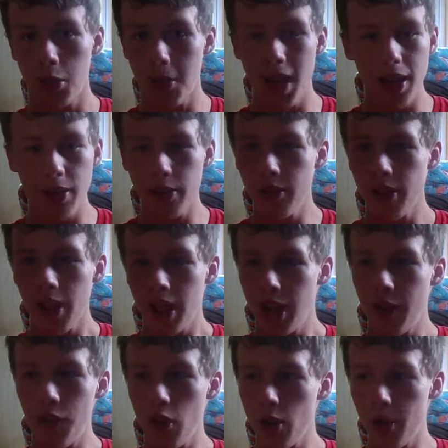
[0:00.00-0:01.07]
No matter
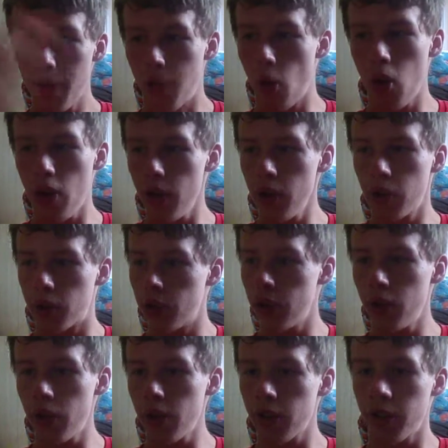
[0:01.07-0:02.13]
if they're a boy or
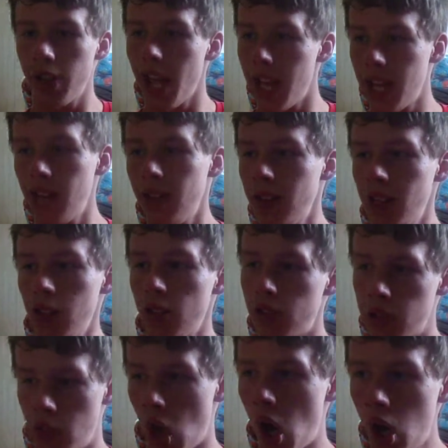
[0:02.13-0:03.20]
girl or
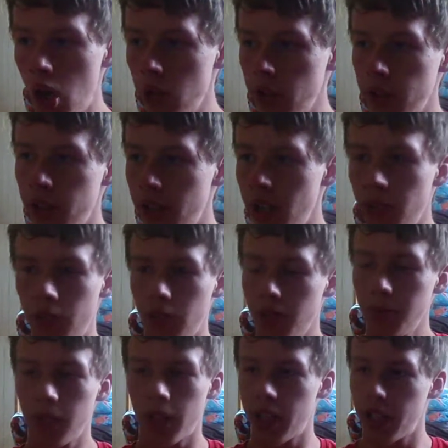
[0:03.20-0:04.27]
alien or dog or
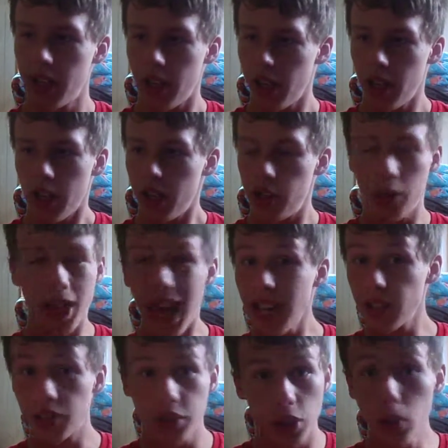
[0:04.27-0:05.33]
anything, but you
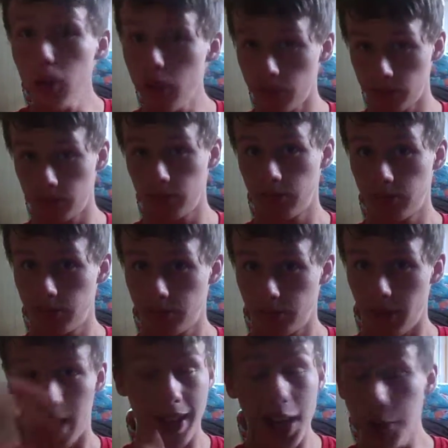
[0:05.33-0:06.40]
gotta shoot them,
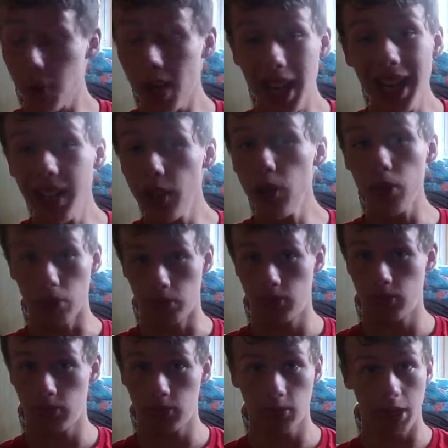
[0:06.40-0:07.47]
and that's what I do.